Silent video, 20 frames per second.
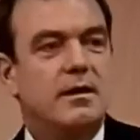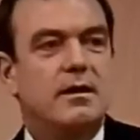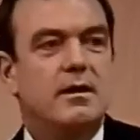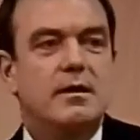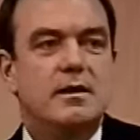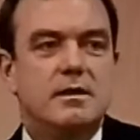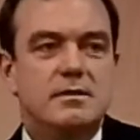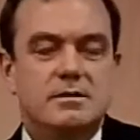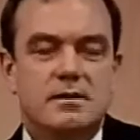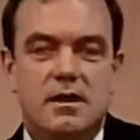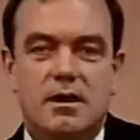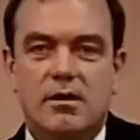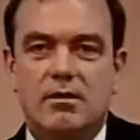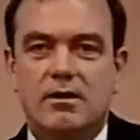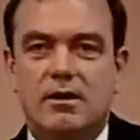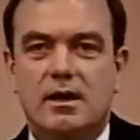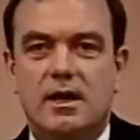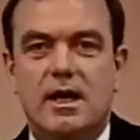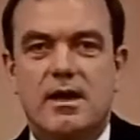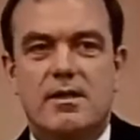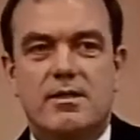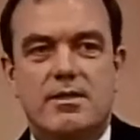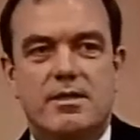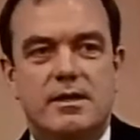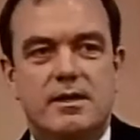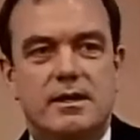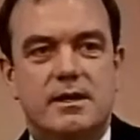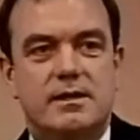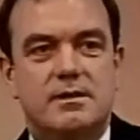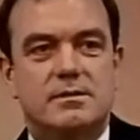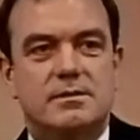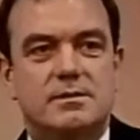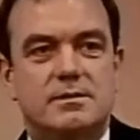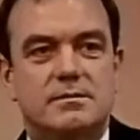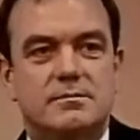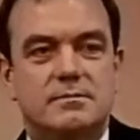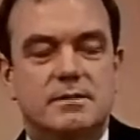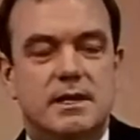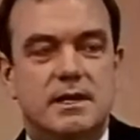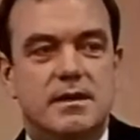It's called a lot of things,
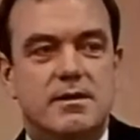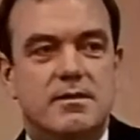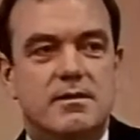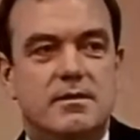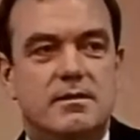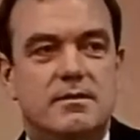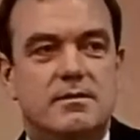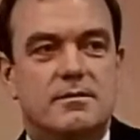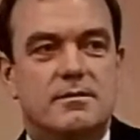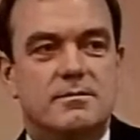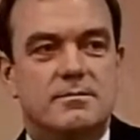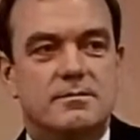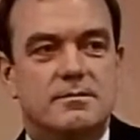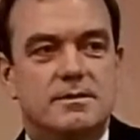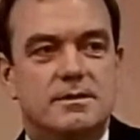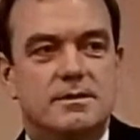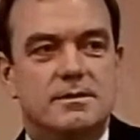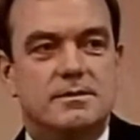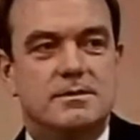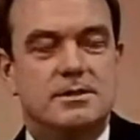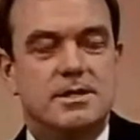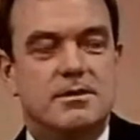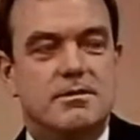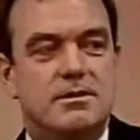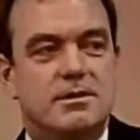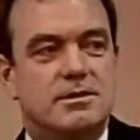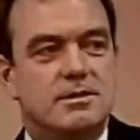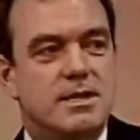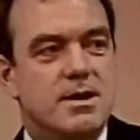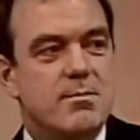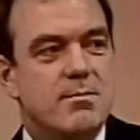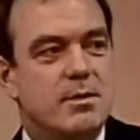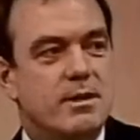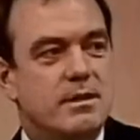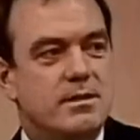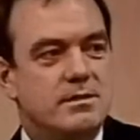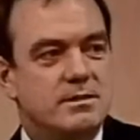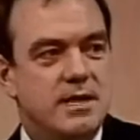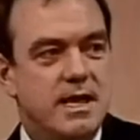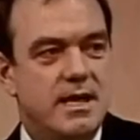and the uh, General Assembly,
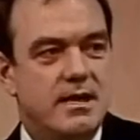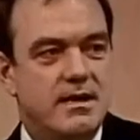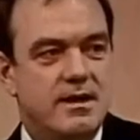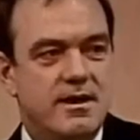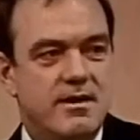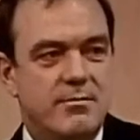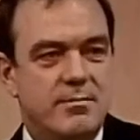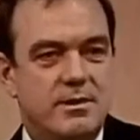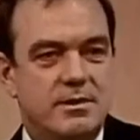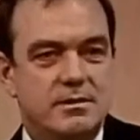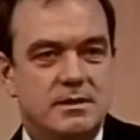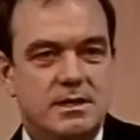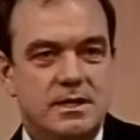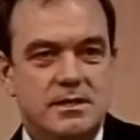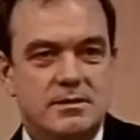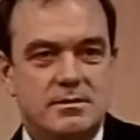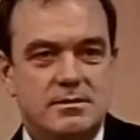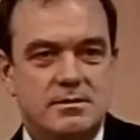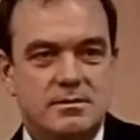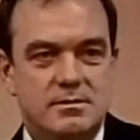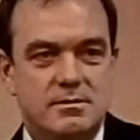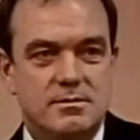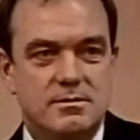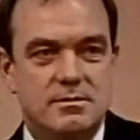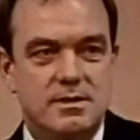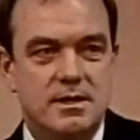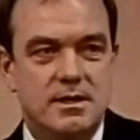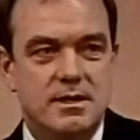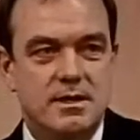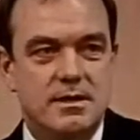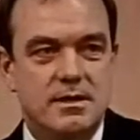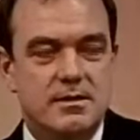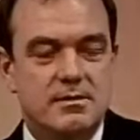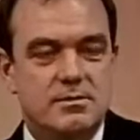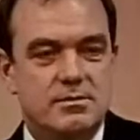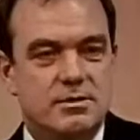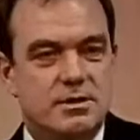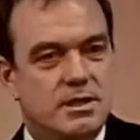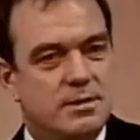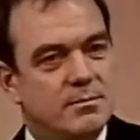state government tends to to
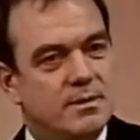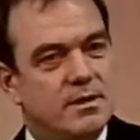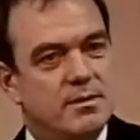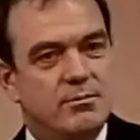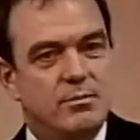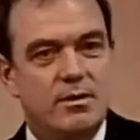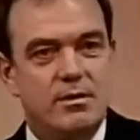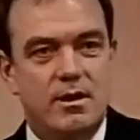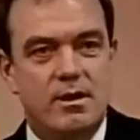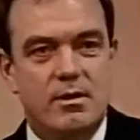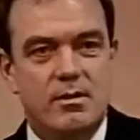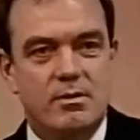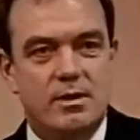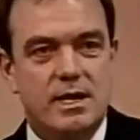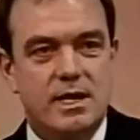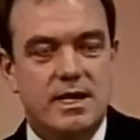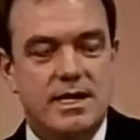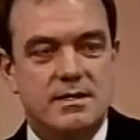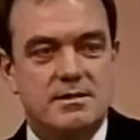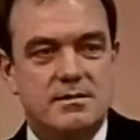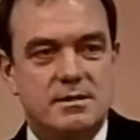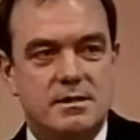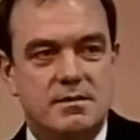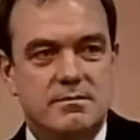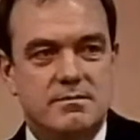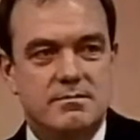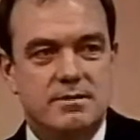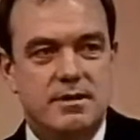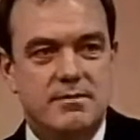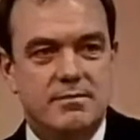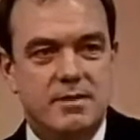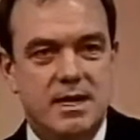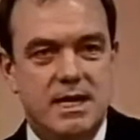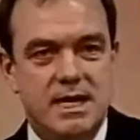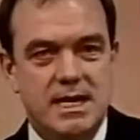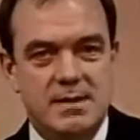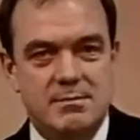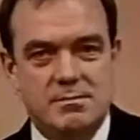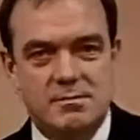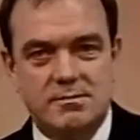come up with all kinds of, of
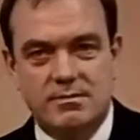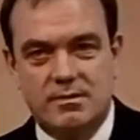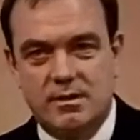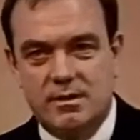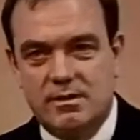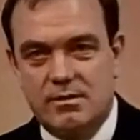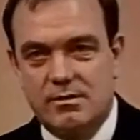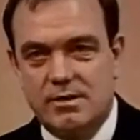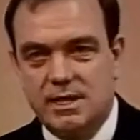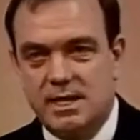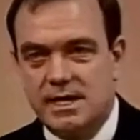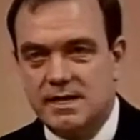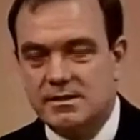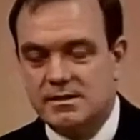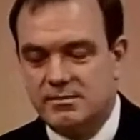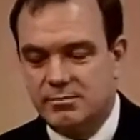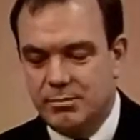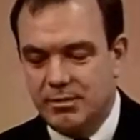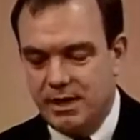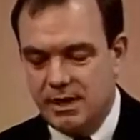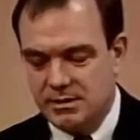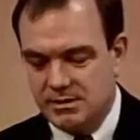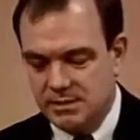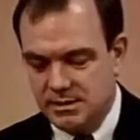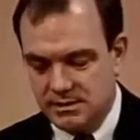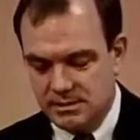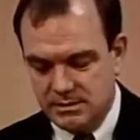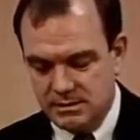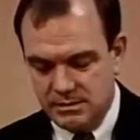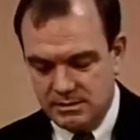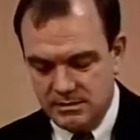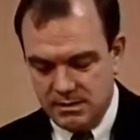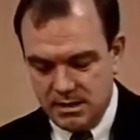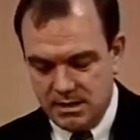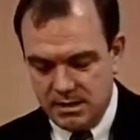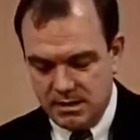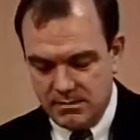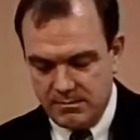names for all kinds of projects. Uh,